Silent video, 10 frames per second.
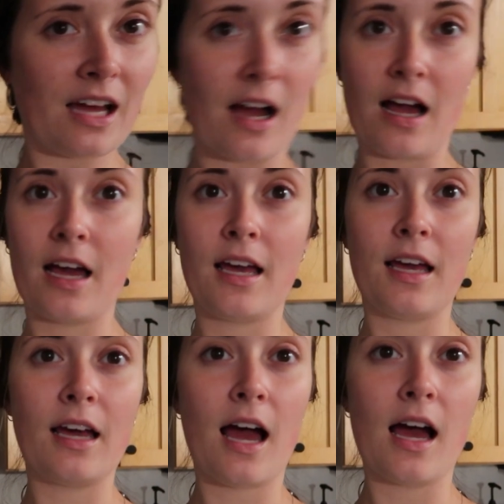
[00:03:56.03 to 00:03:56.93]

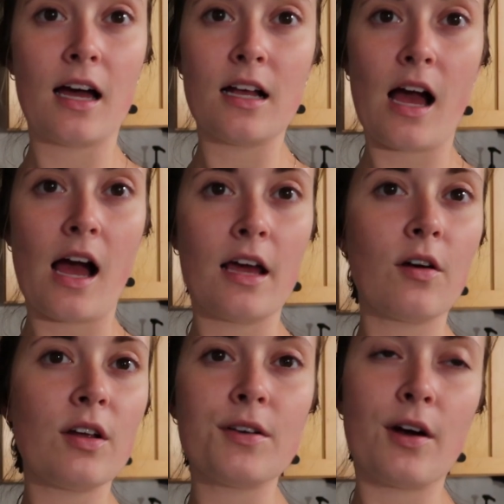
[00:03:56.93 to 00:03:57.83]
I
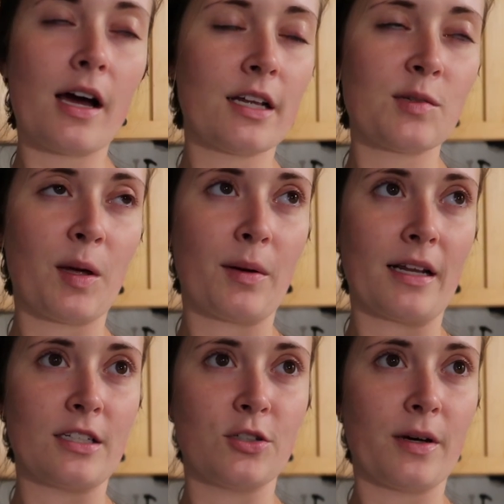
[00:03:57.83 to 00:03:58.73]
don't even know how to explain what I
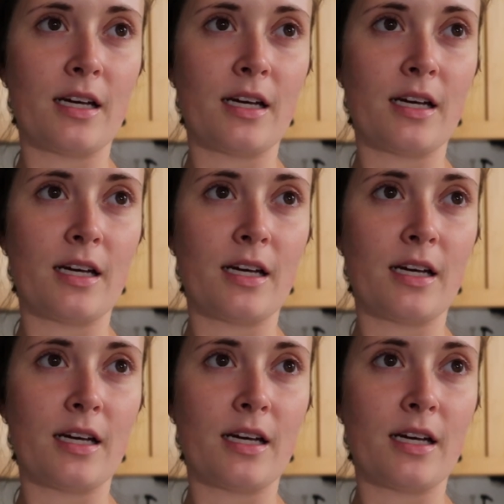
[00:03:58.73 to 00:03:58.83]
did to